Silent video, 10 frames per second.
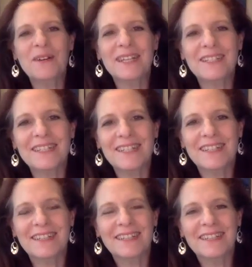is
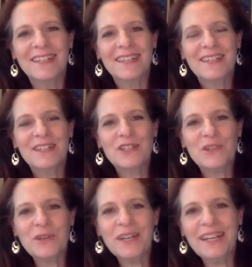a
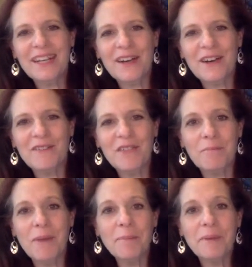shortening of the
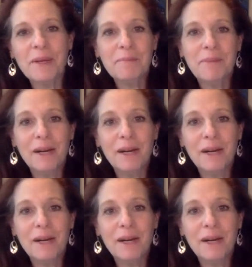Mop and